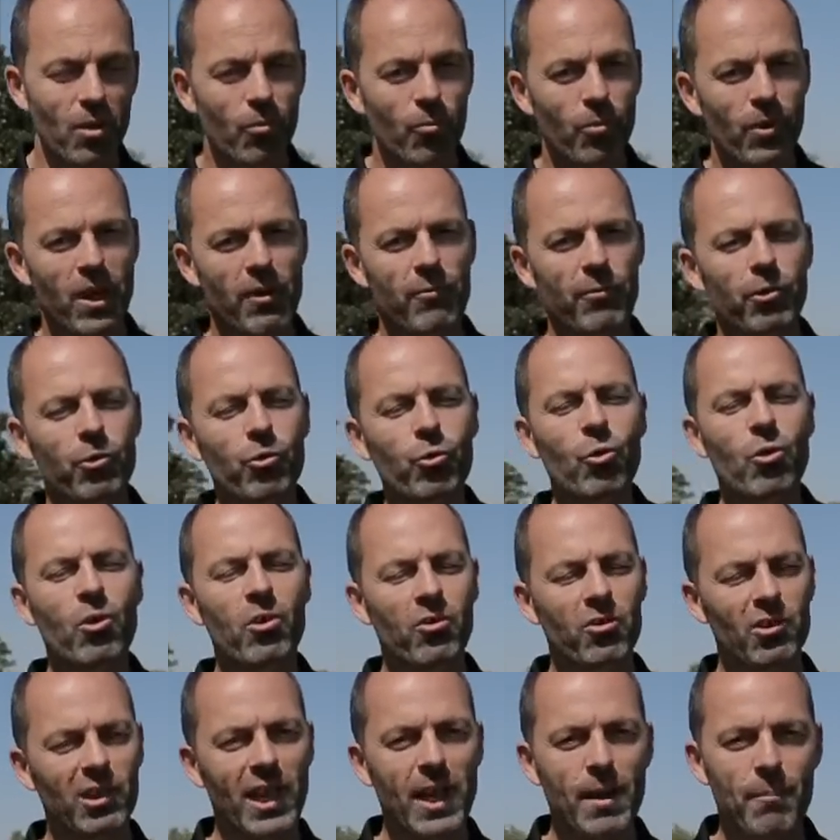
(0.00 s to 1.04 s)
We have a
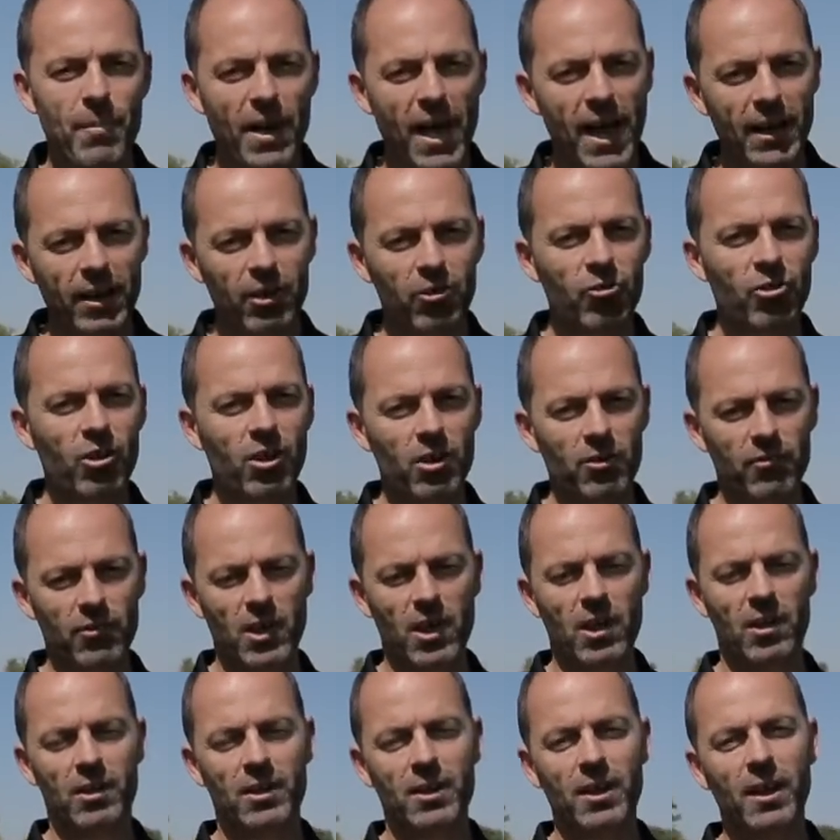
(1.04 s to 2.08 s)
Sorenstam package here at the
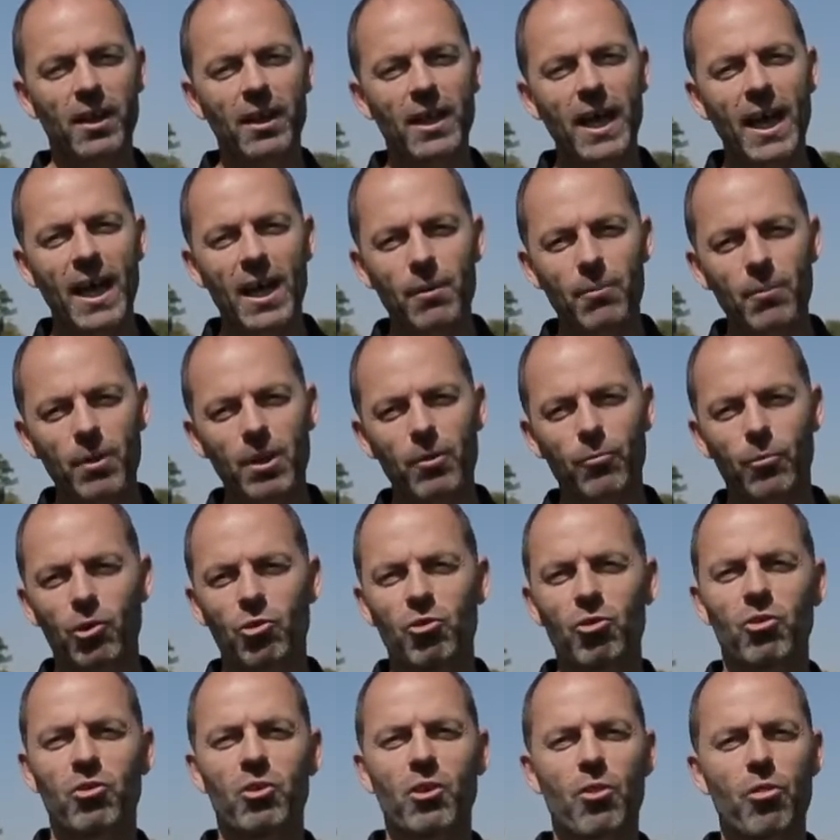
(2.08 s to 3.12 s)
Annika Academy,
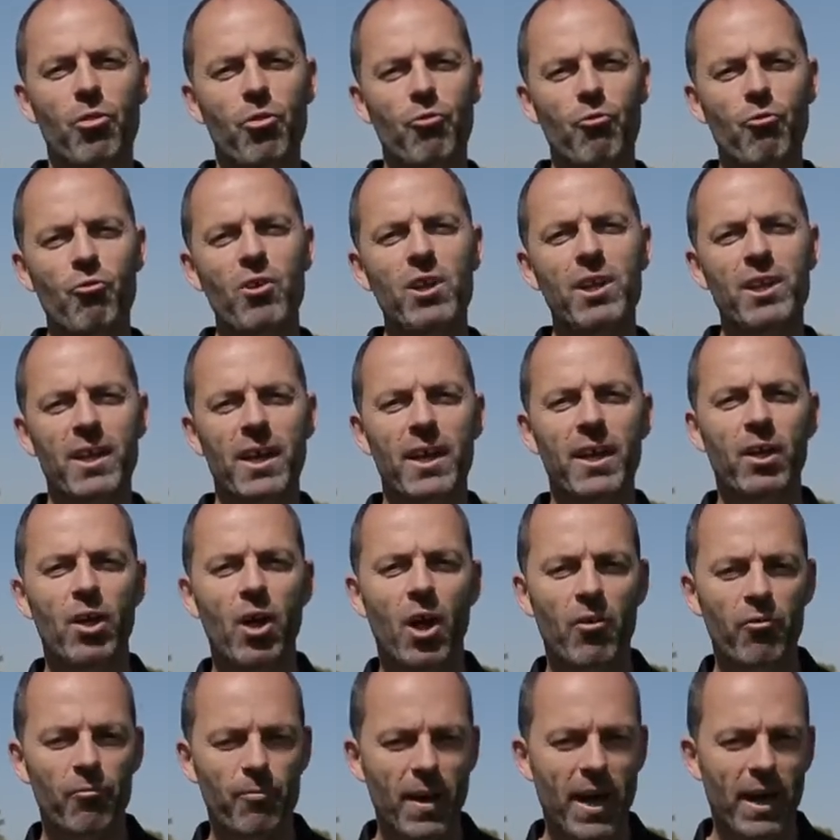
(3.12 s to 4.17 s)
which is a three-day
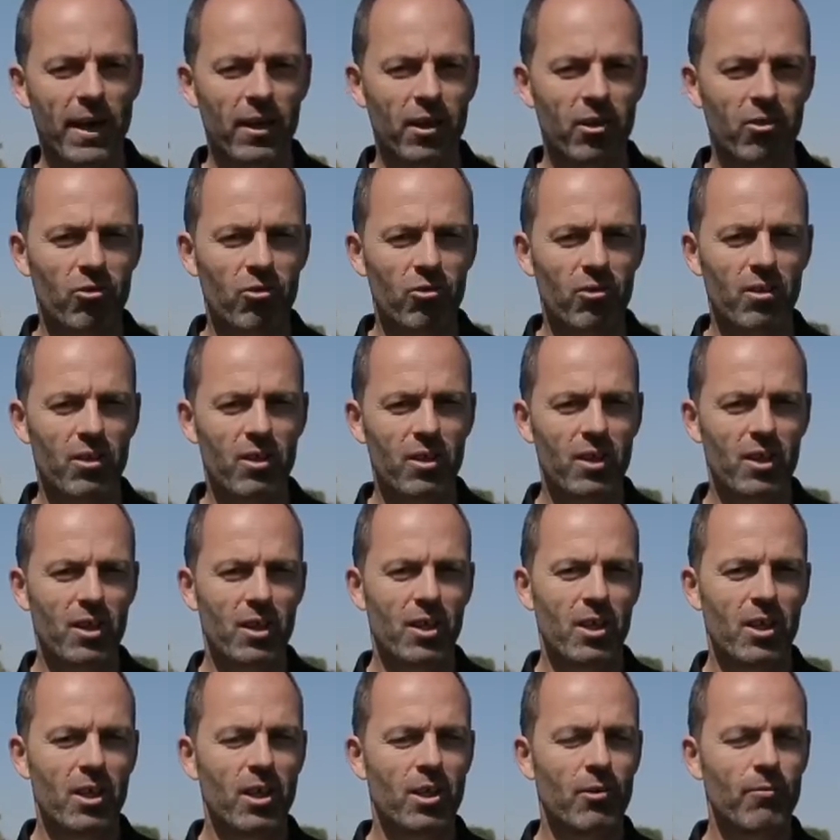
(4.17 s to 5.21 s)
golf package.
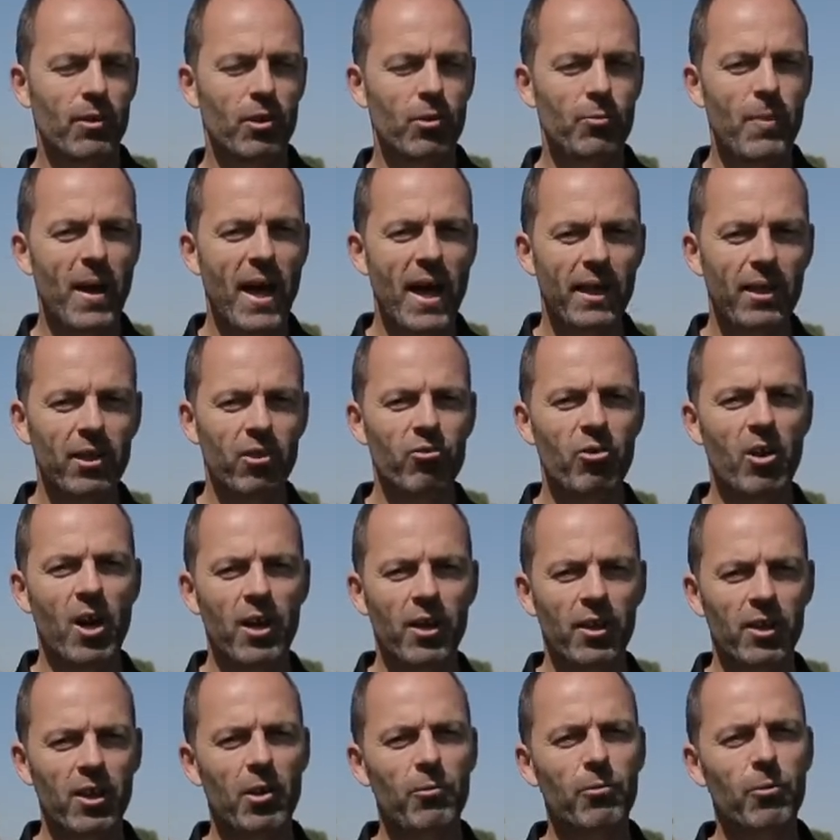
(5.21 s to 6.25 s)
In this package,
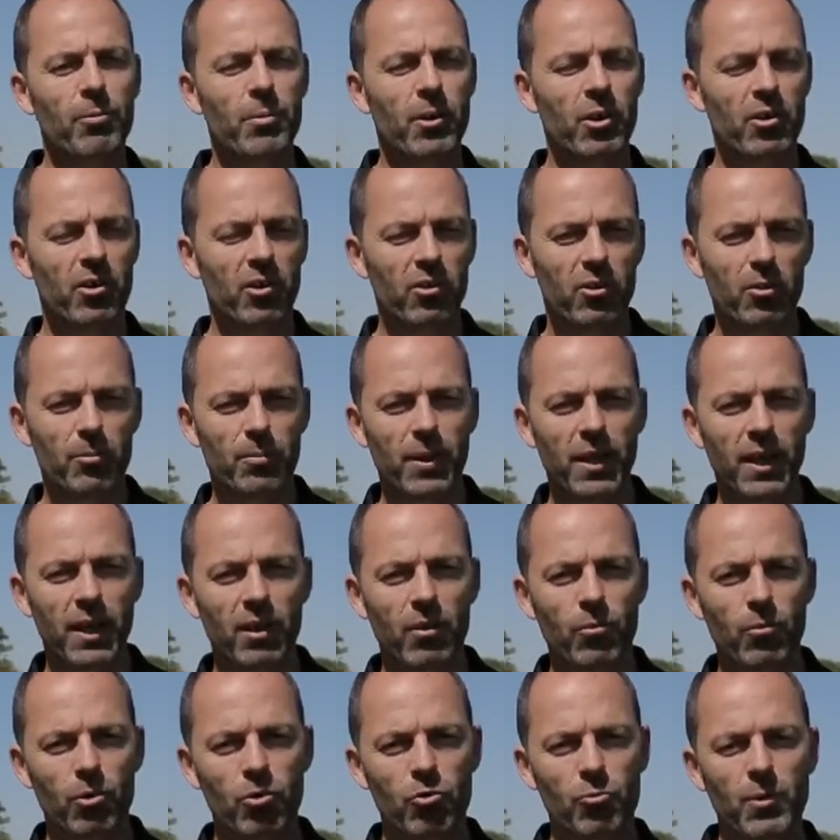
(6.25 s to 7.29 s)
Annika will
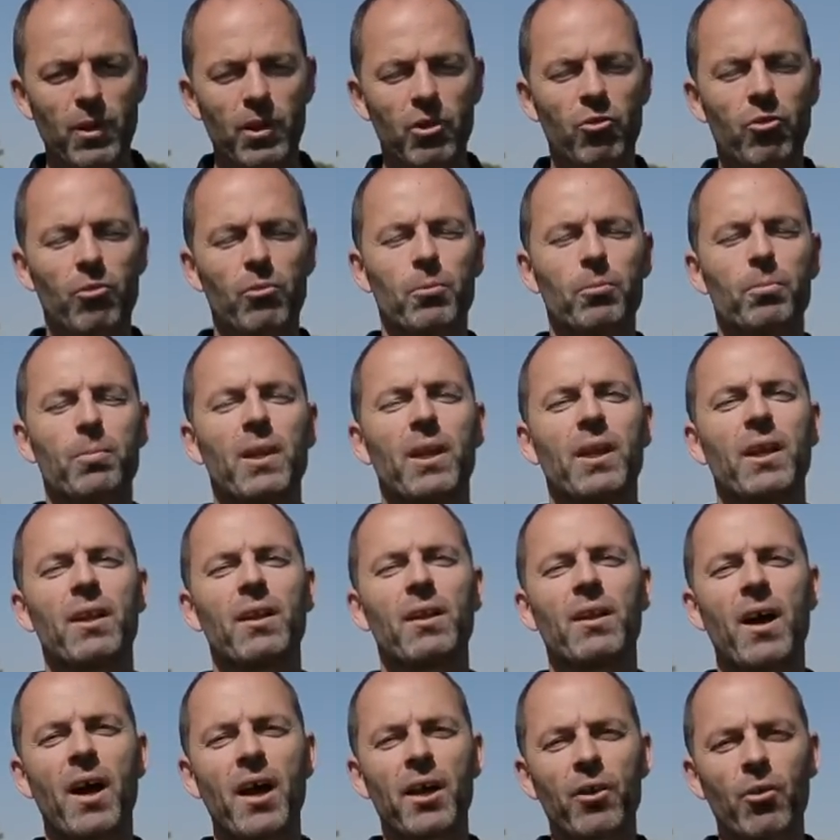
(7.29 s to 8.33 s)
participate, which means she will play
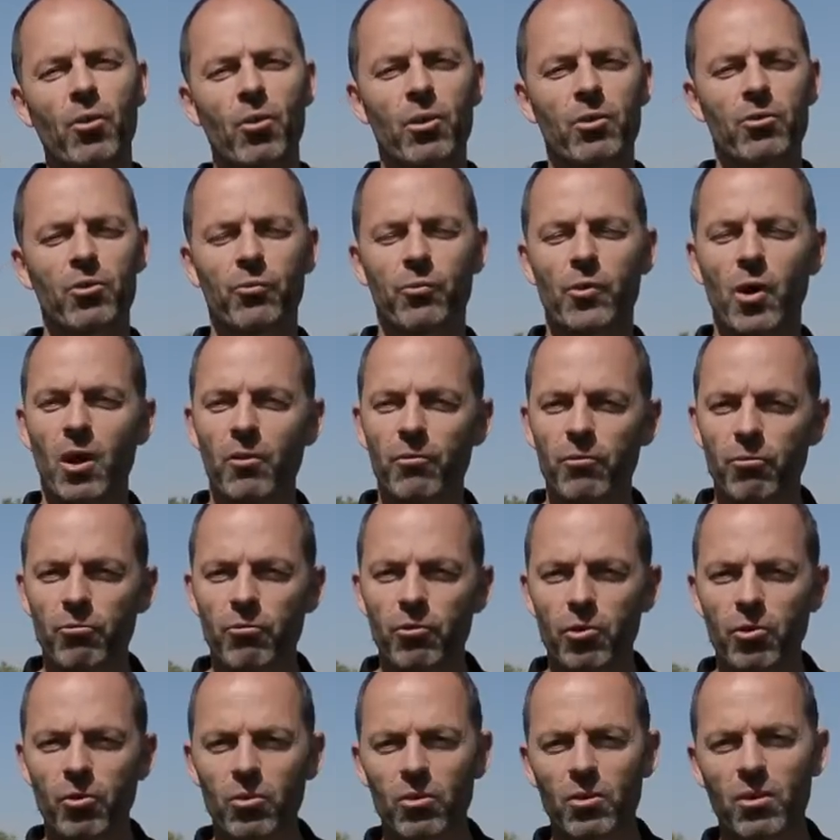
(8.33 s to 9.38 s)
nine holes of golf
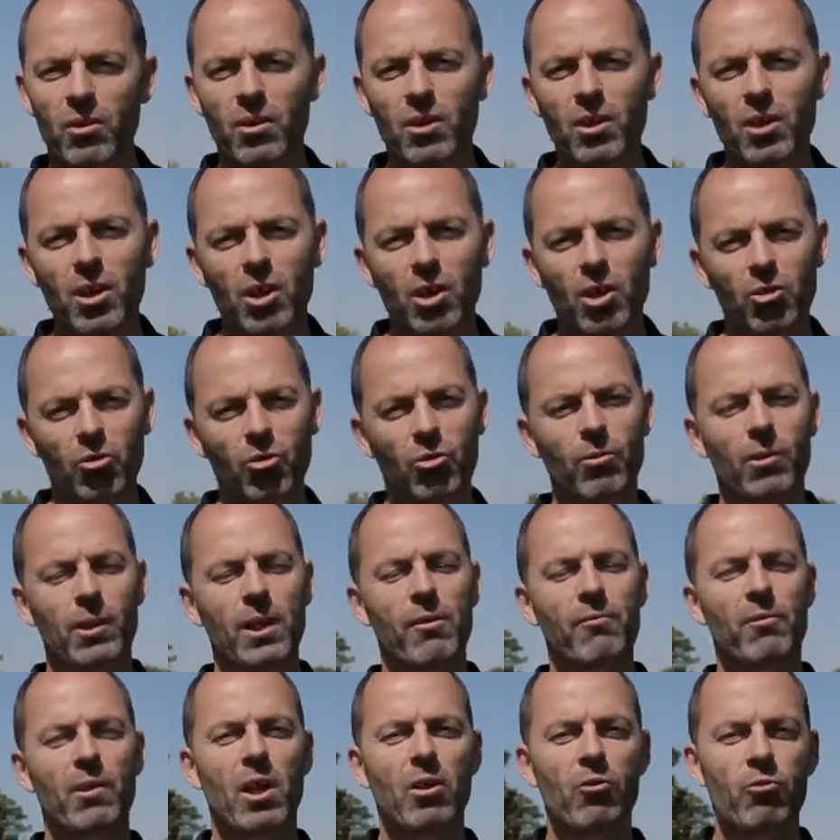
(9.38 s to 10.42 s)
with you, she will
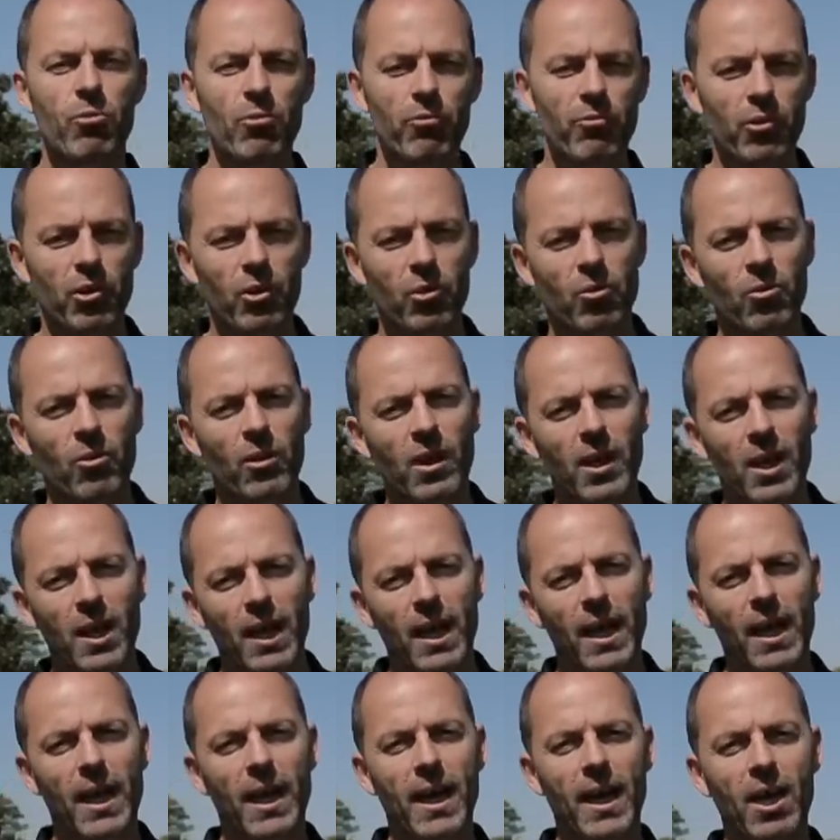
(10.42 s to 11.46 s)
have lunch with you,
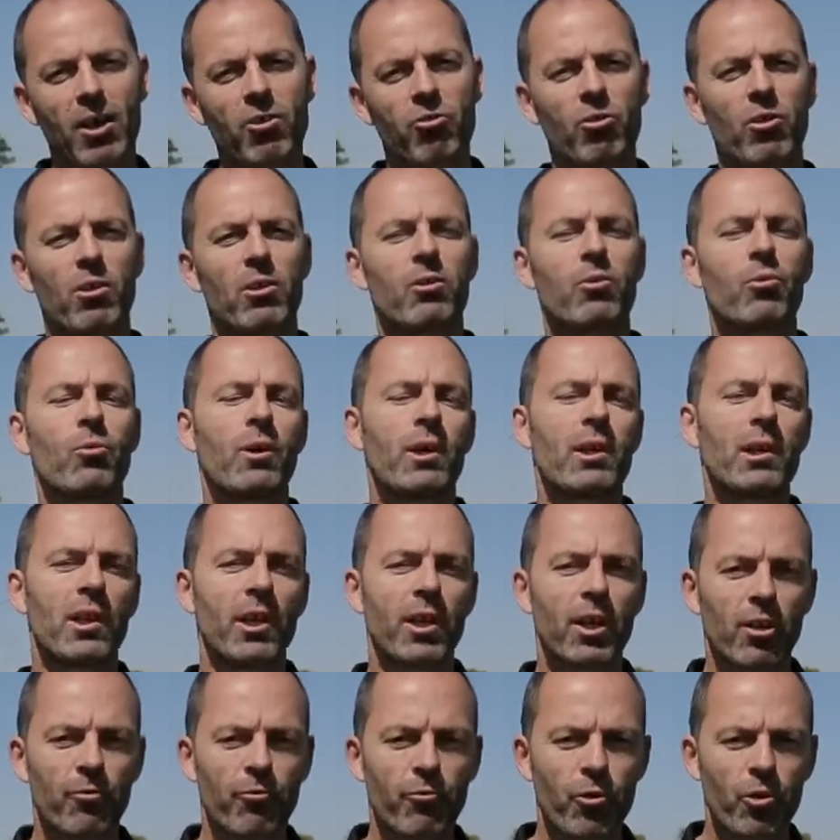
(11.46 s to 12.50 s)
and she'll do a
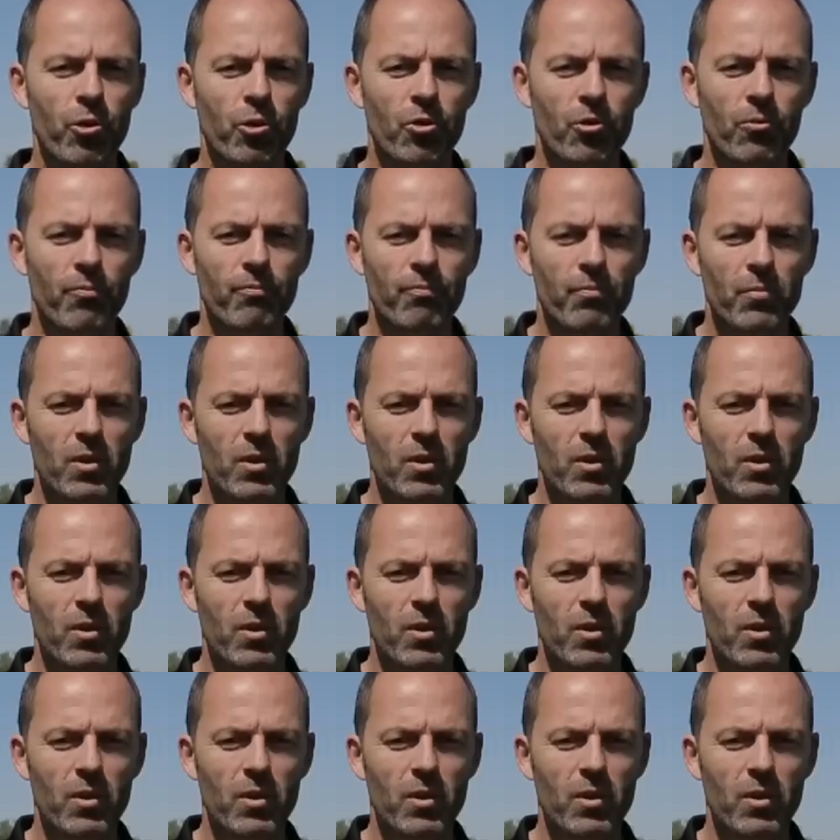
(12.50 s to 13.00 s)
clinic for you.